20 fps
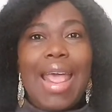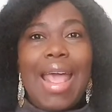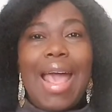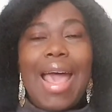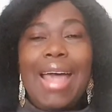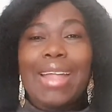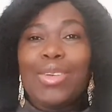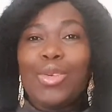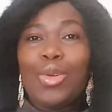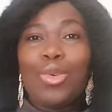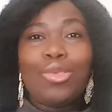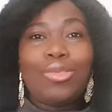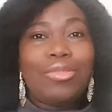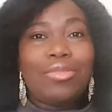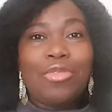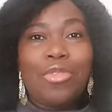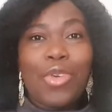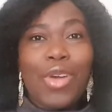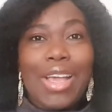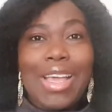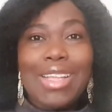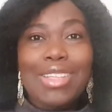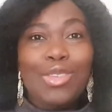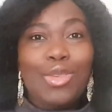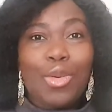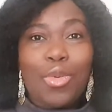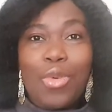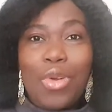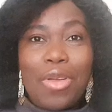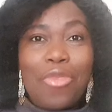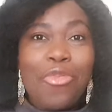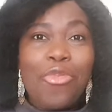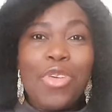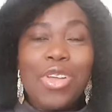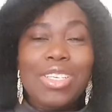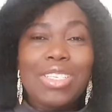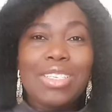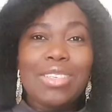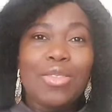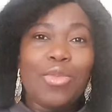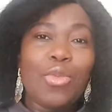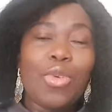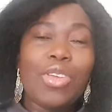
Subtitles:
And don't forget your referencing.